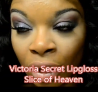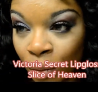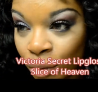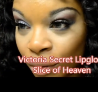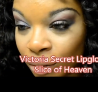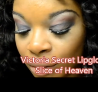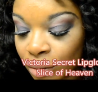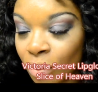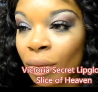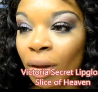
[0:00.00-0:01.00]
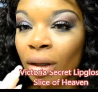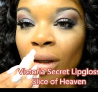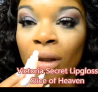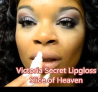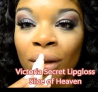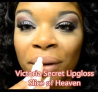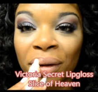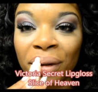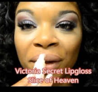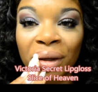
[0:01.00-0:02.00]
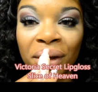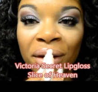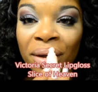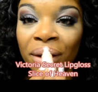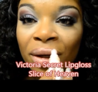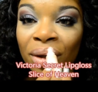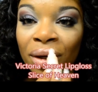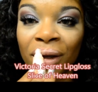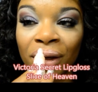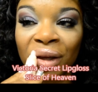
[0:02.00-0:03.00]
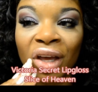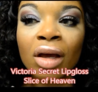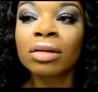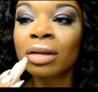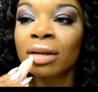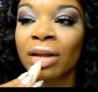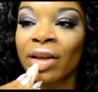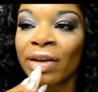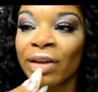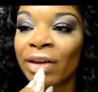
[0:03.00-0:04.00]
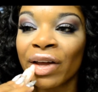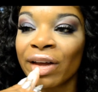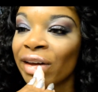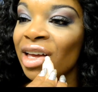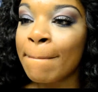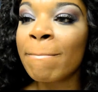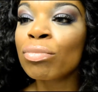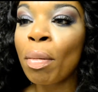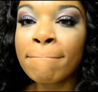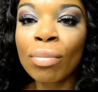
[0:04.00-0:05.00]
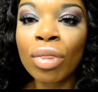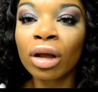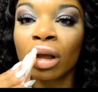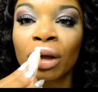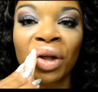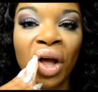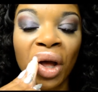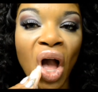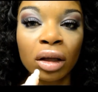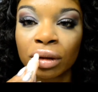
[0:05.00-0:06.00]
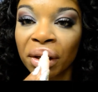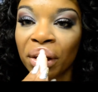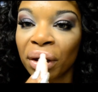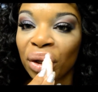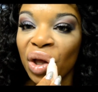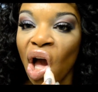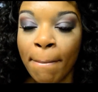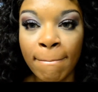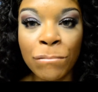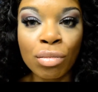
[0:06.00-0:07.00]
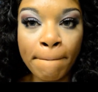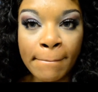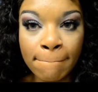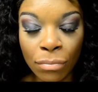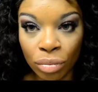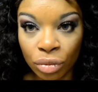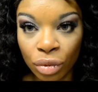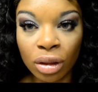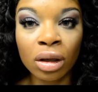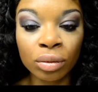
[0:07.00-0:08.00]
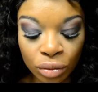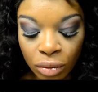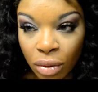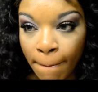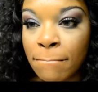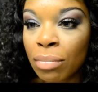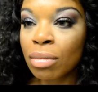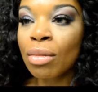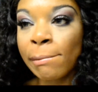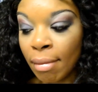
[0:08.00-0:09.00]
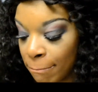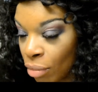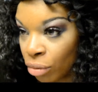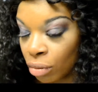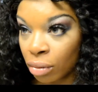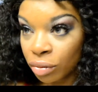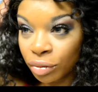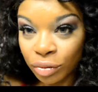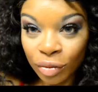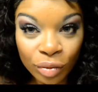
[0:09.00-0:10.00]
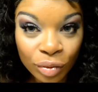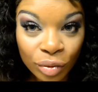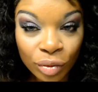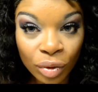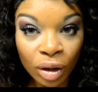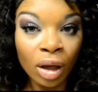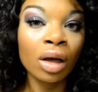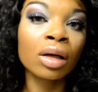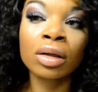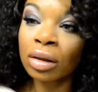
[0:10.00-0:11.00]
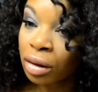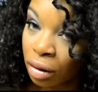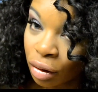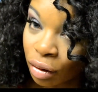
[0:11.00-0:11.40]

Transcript: finishing touch, which is Slice of Heaven. I love Victoria's Secret glosses. They all have like bits of diamond in them, so they really, really pop. And that is the completed look,